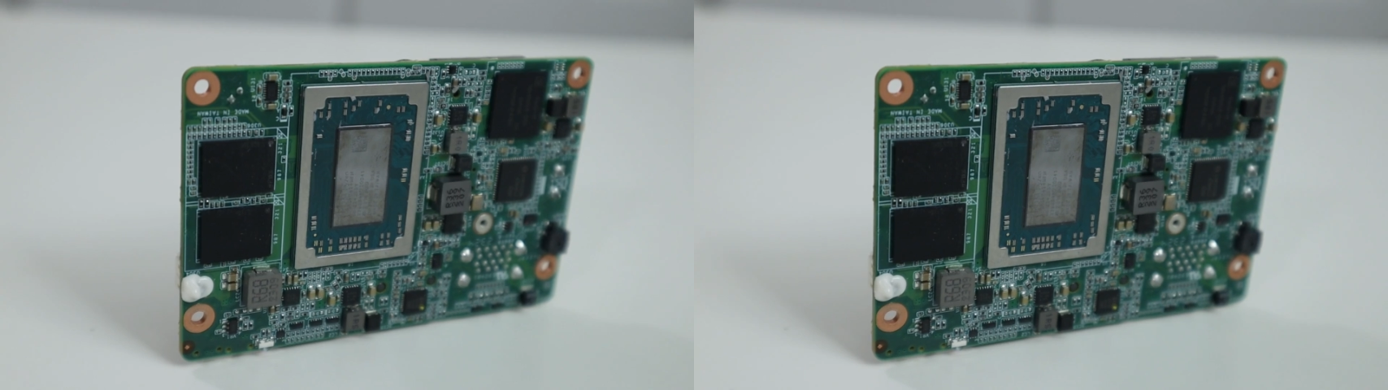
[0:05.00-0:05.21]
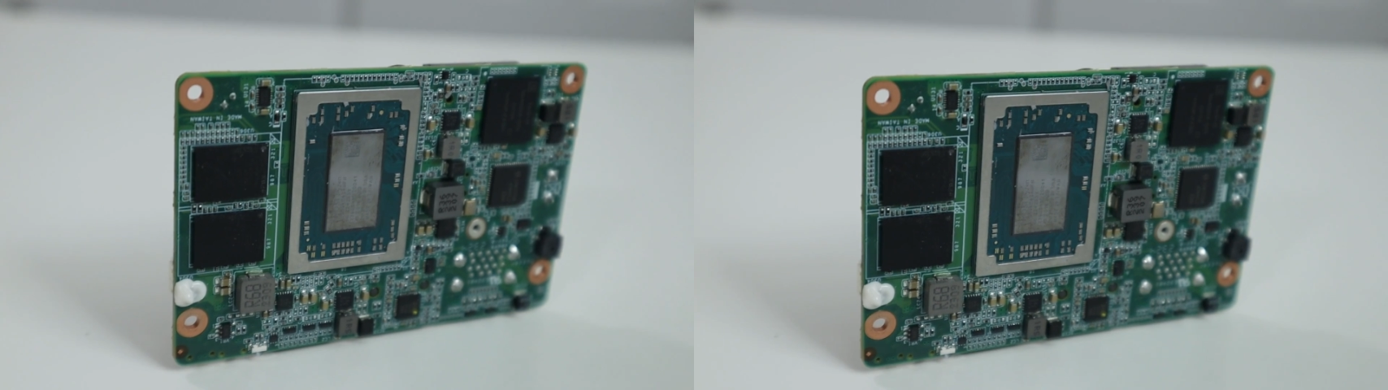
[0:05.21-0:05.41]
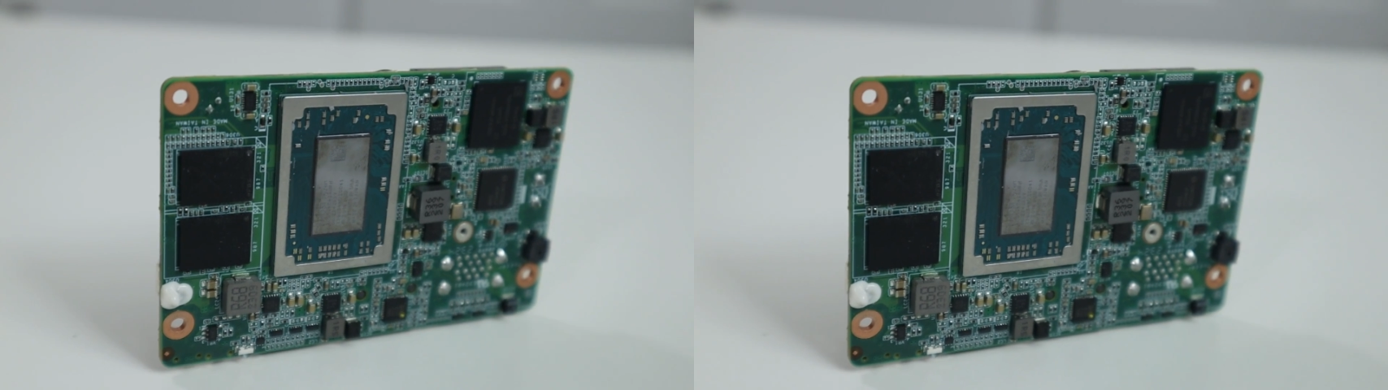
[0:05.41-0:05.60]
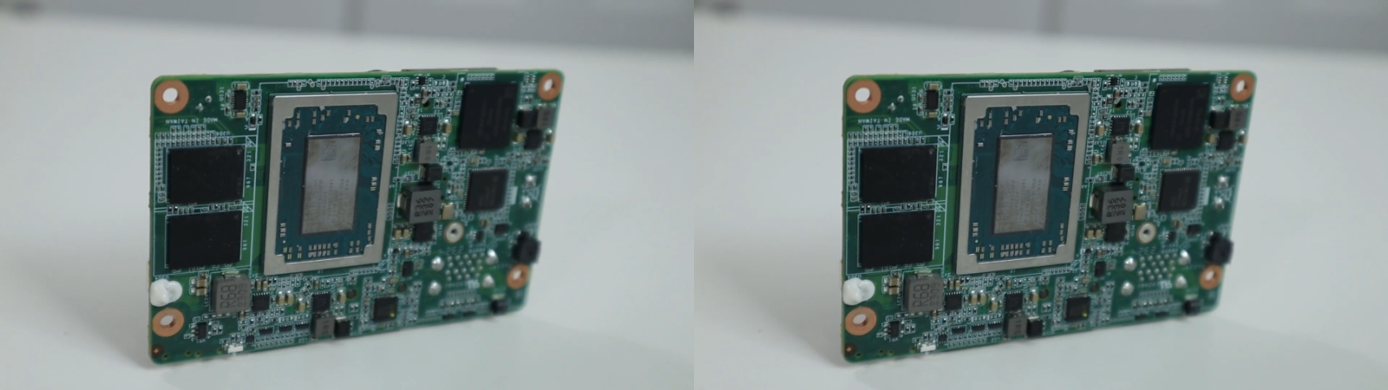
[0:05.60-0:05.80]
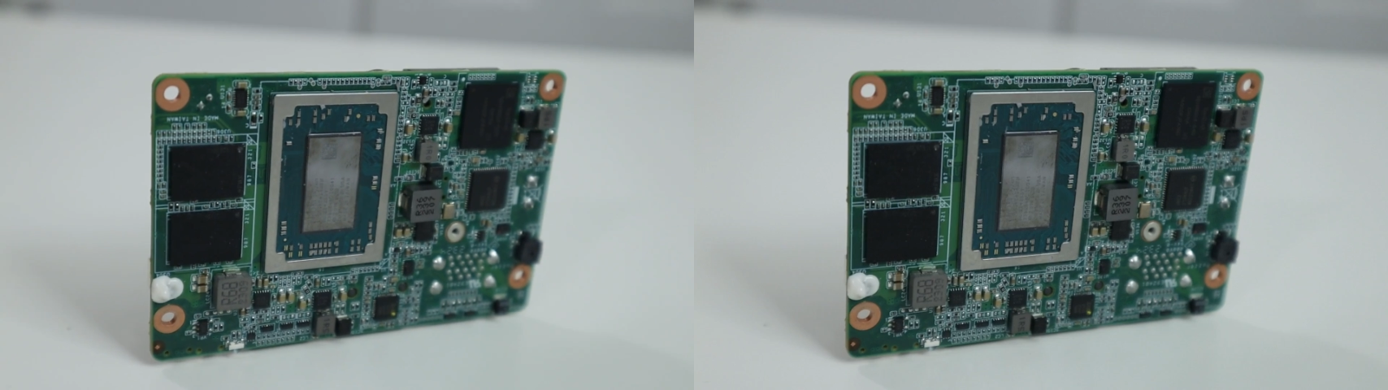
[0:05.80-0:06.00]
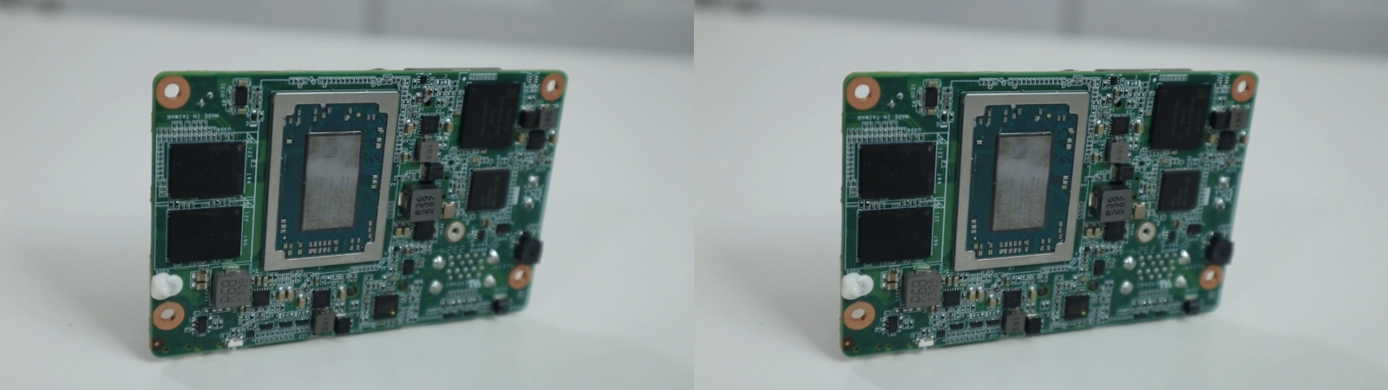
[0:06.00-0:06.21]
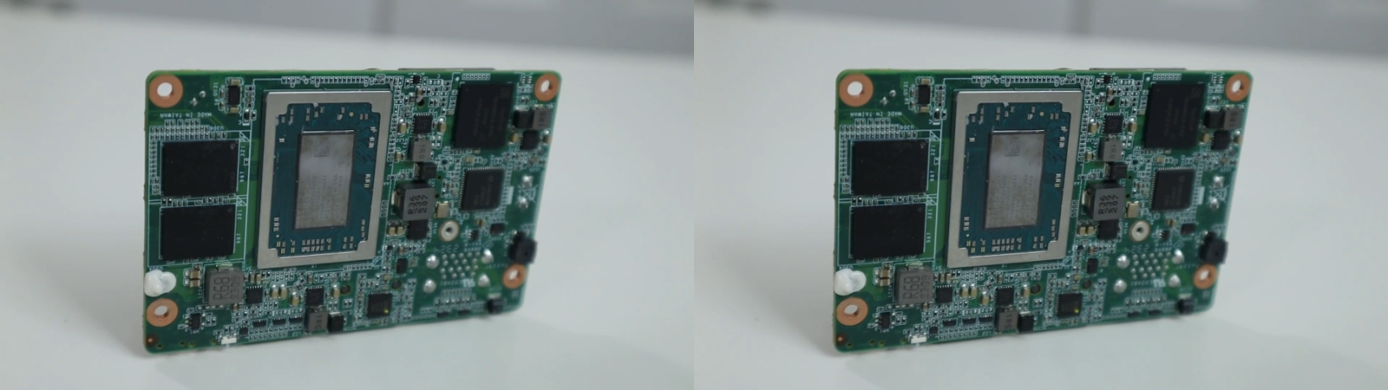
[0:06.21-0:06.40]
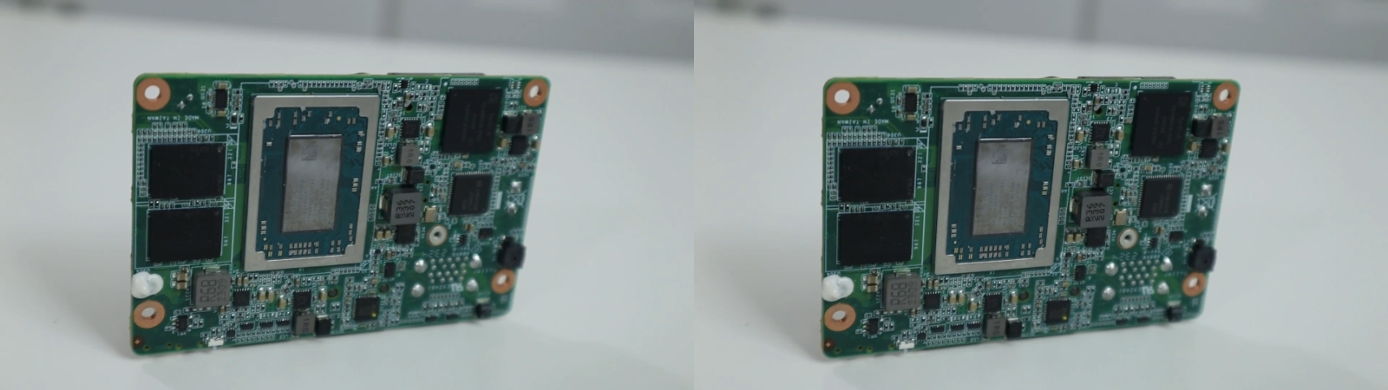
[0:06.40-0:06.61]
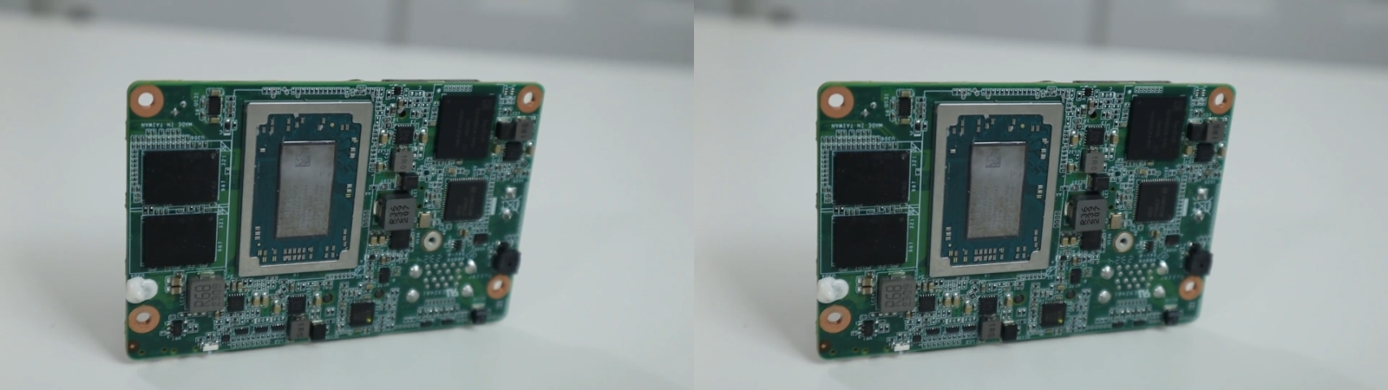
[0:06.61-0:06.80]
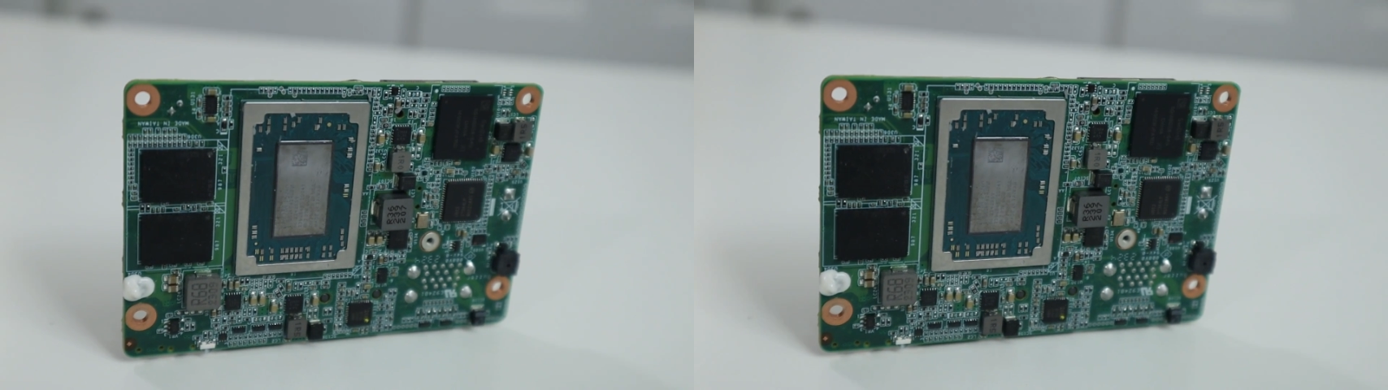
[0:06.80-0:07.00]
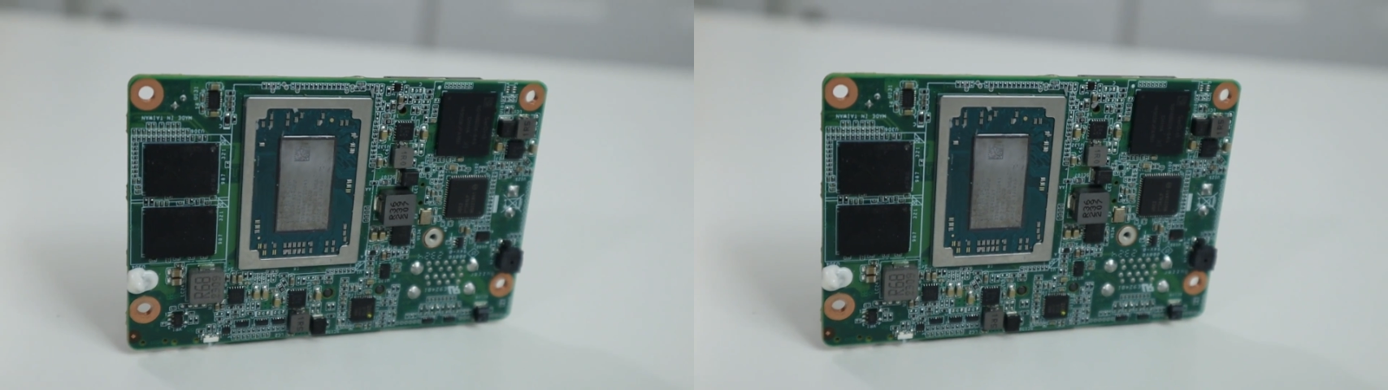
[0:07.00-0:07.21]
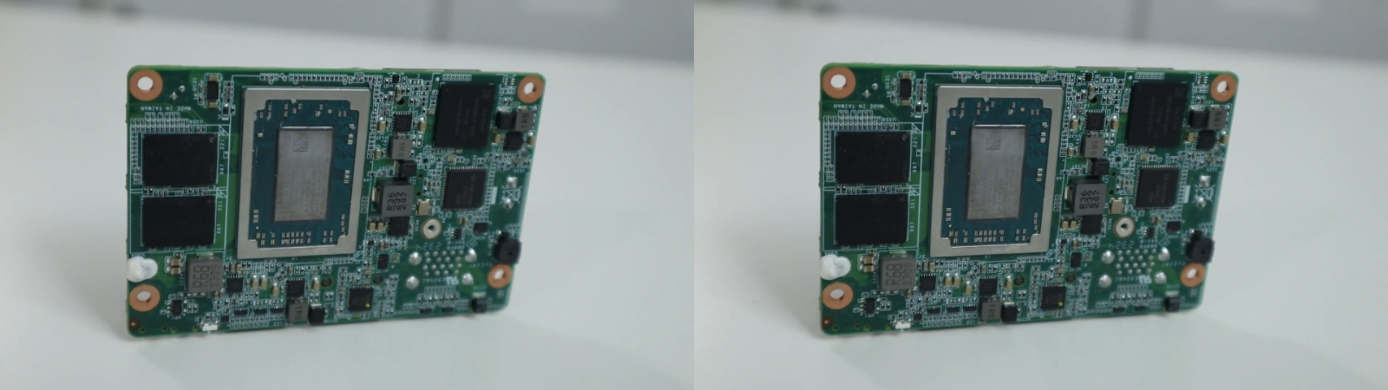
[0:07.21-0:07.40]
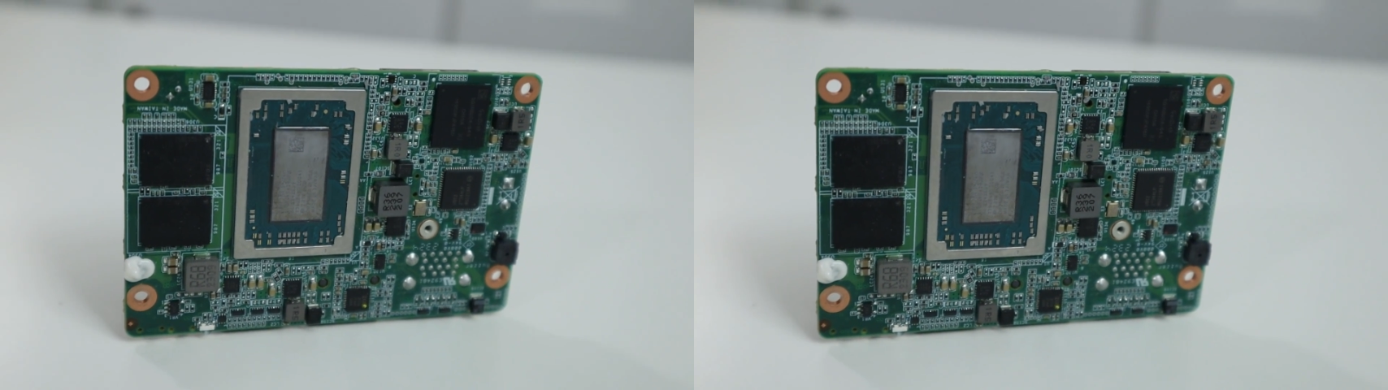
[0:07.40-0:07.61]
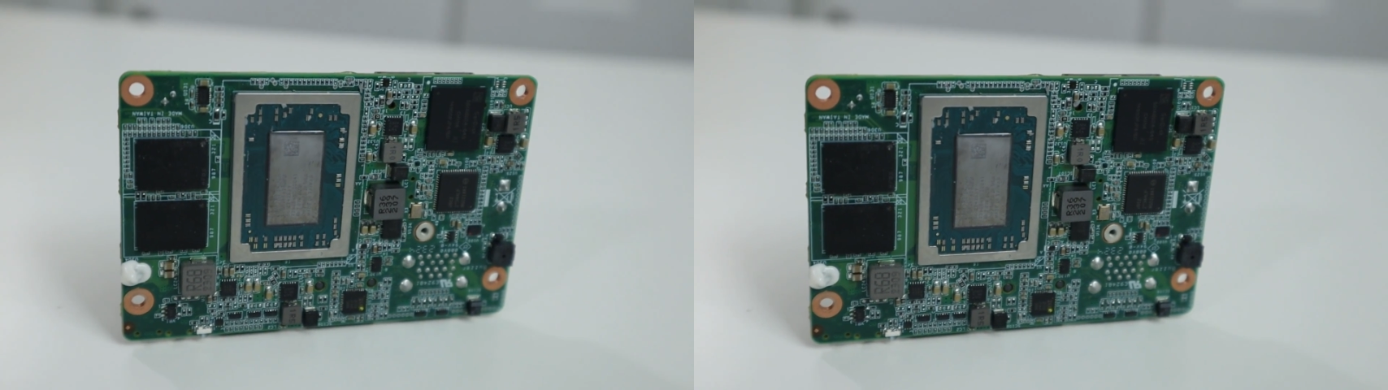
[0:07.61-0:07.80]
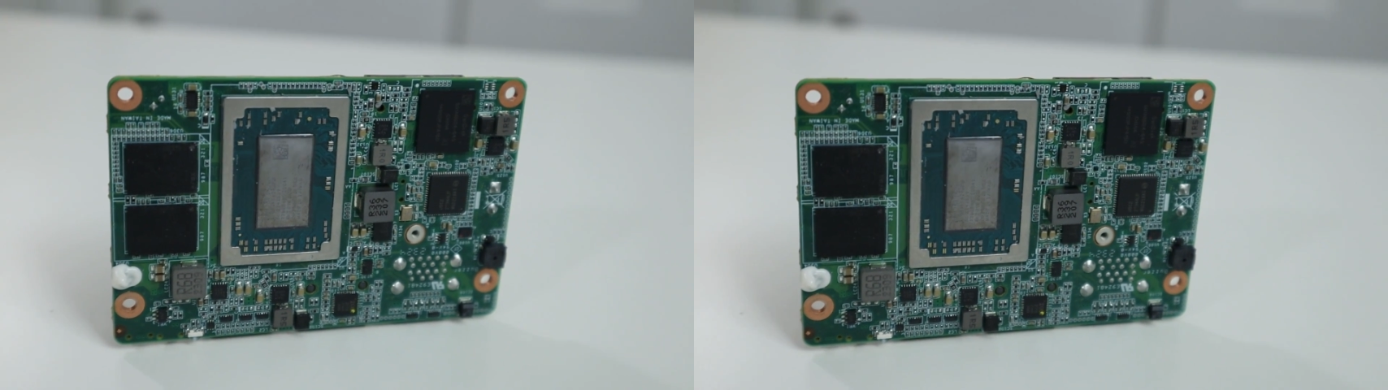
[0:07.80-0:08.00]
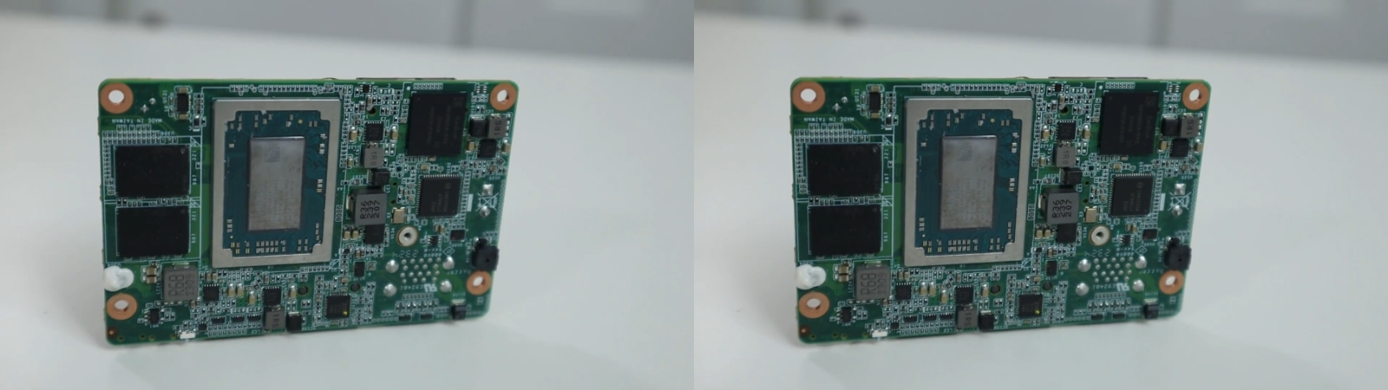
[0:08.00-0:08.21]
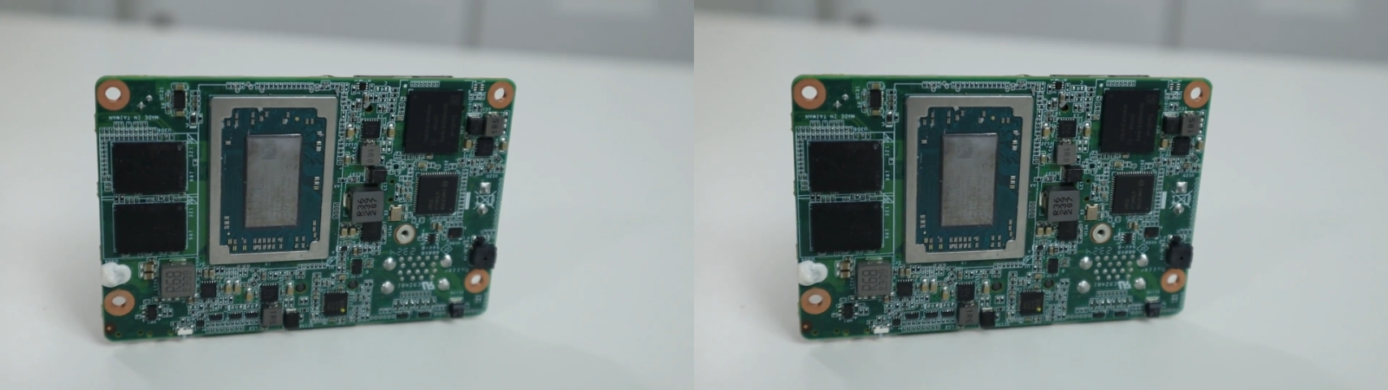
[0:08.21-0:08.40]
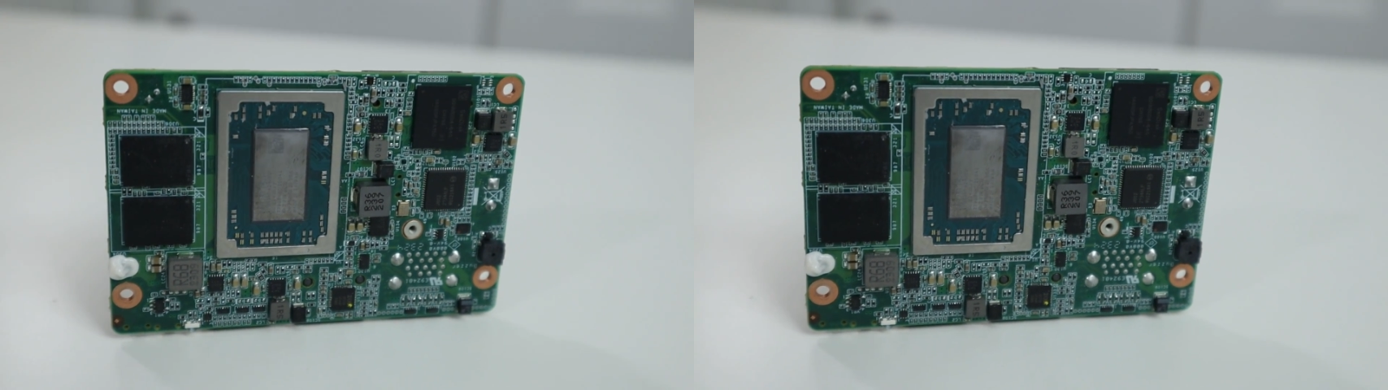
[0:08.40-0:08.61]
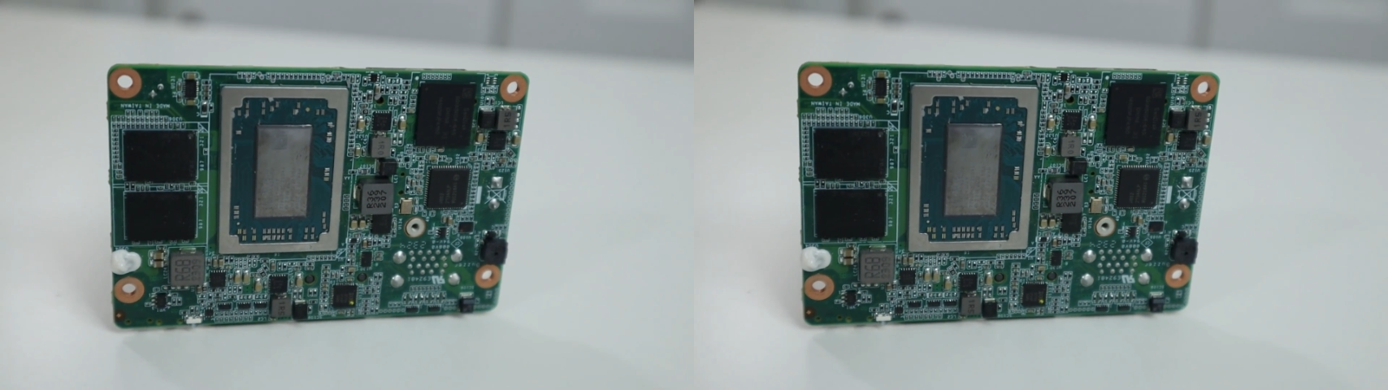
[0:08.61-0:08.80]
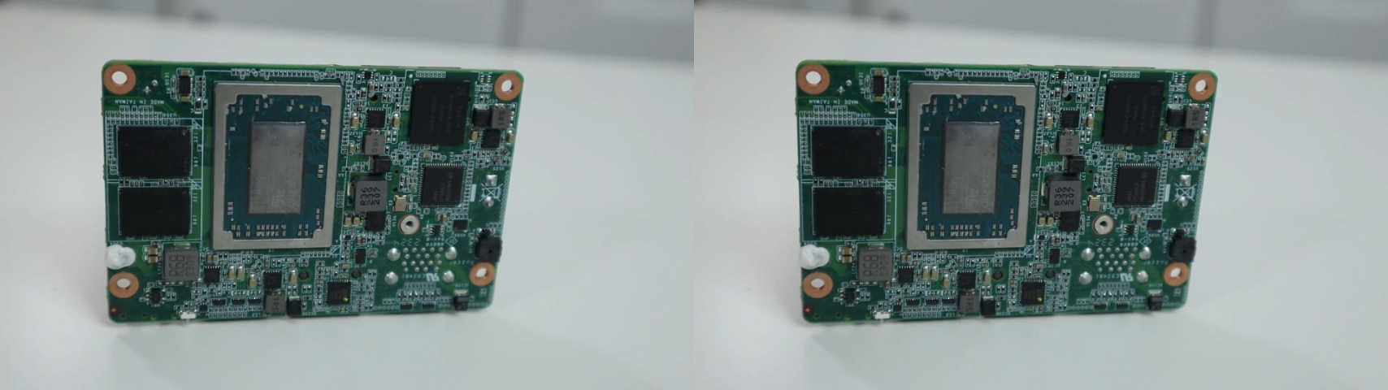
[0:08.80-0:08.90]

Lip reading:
(no speaker visible)